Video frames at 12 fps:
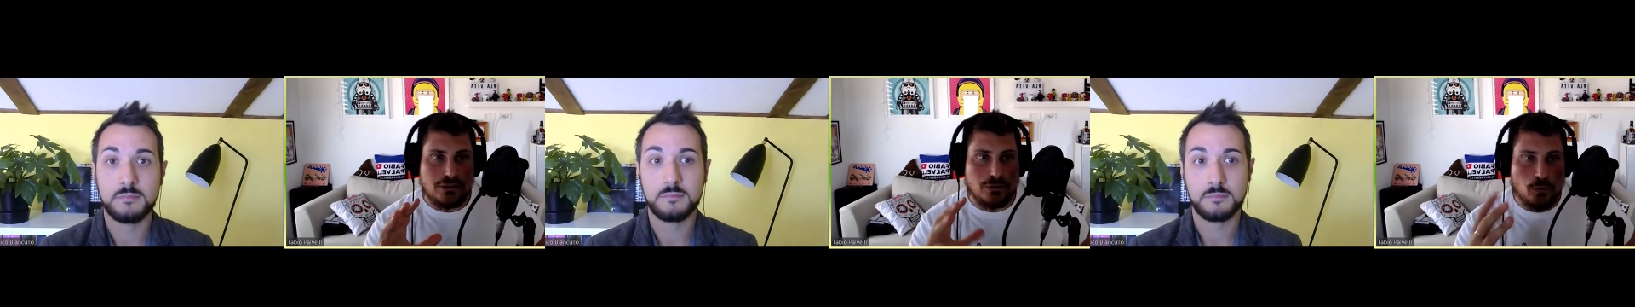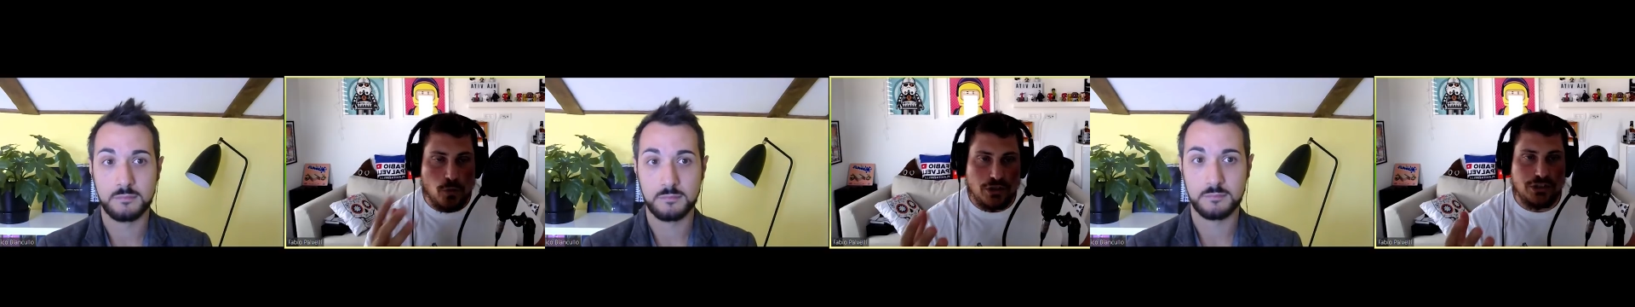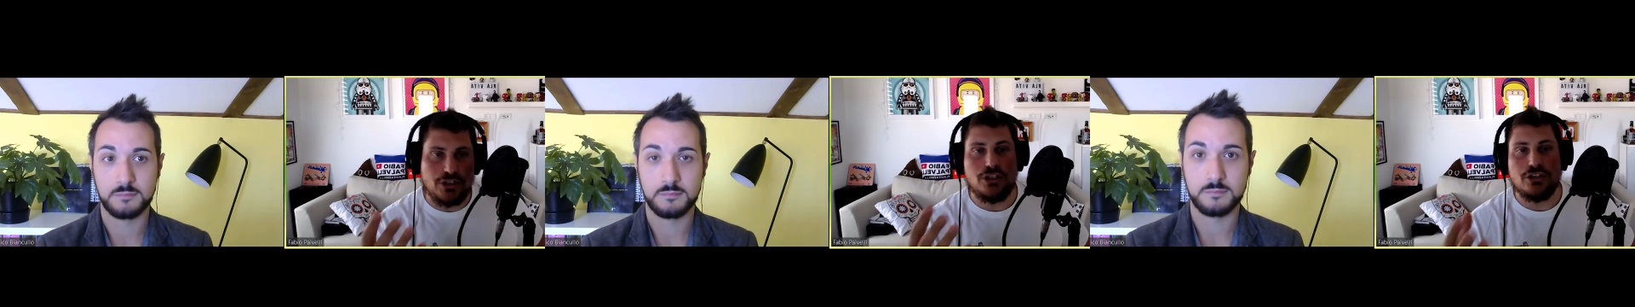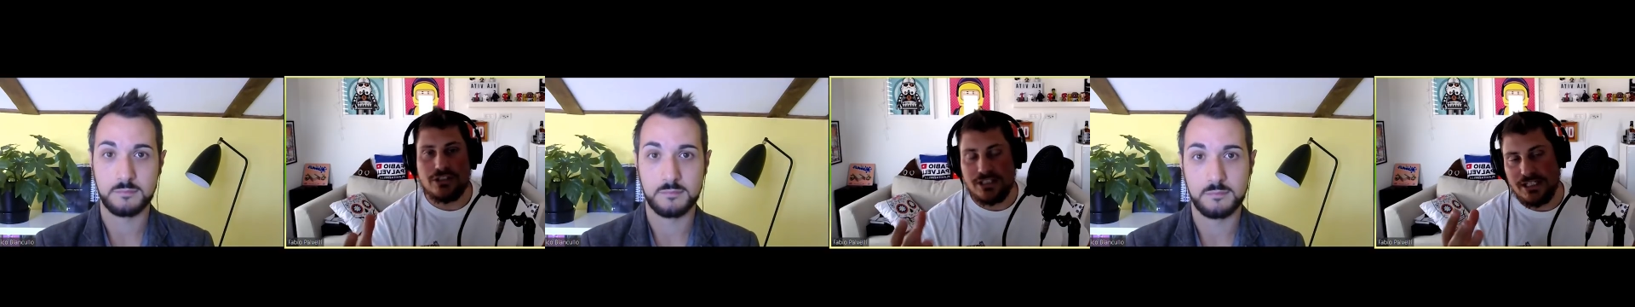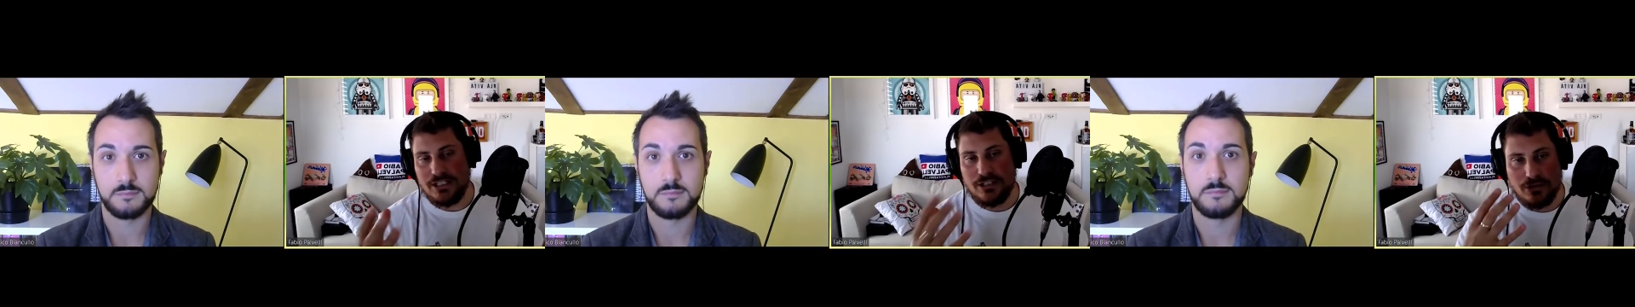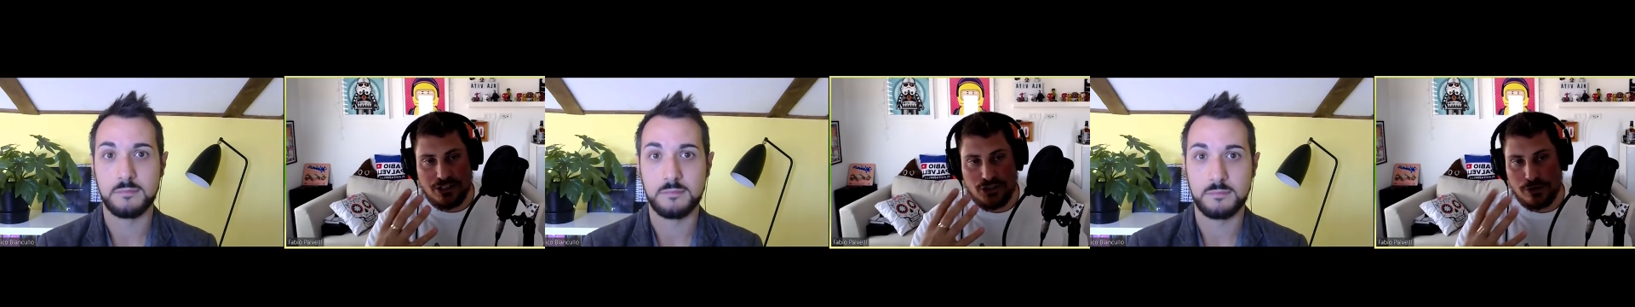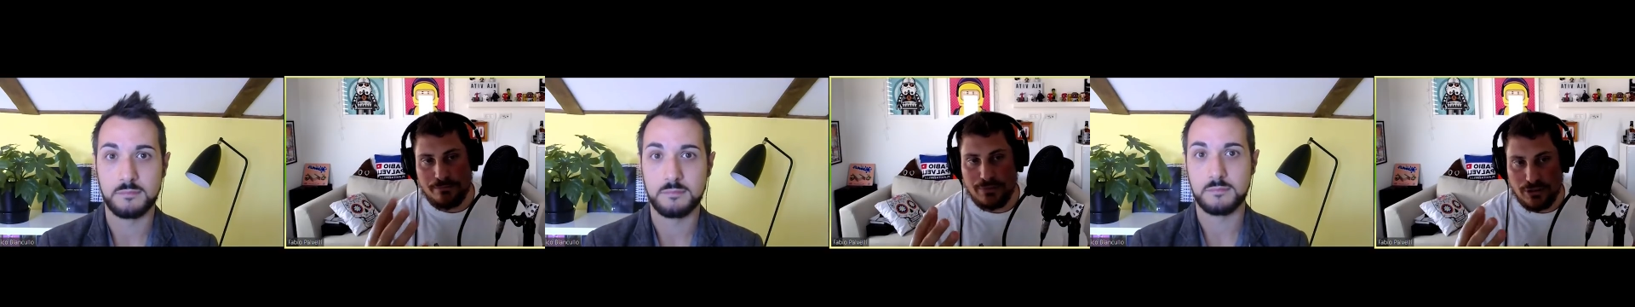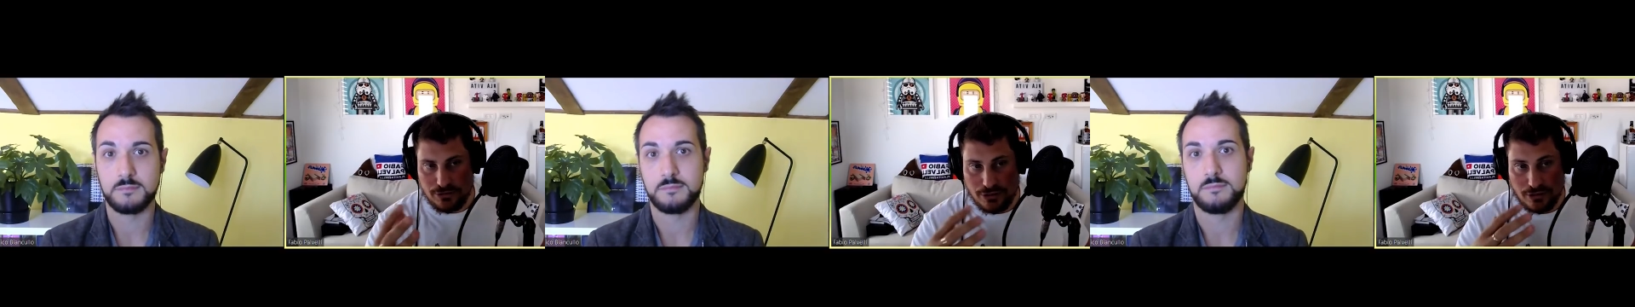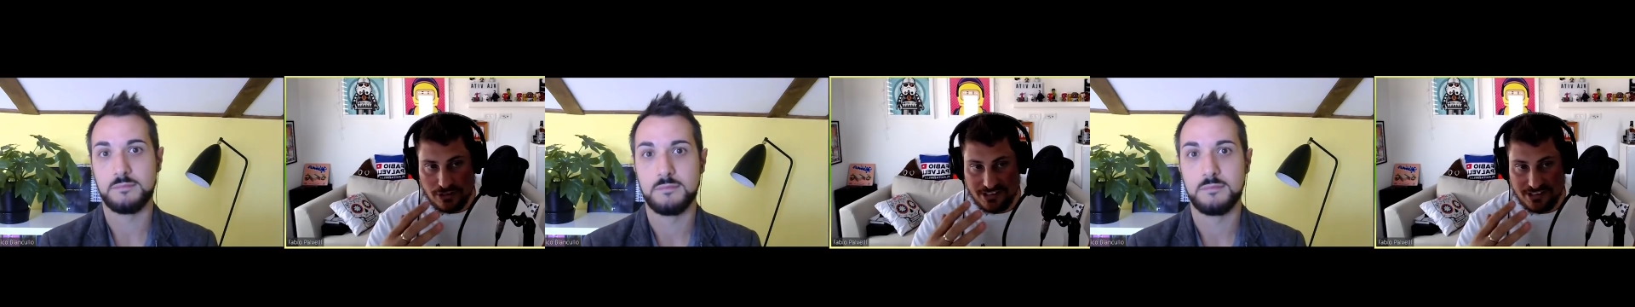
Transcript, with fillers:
Speaker 1: to what do you think you attribute your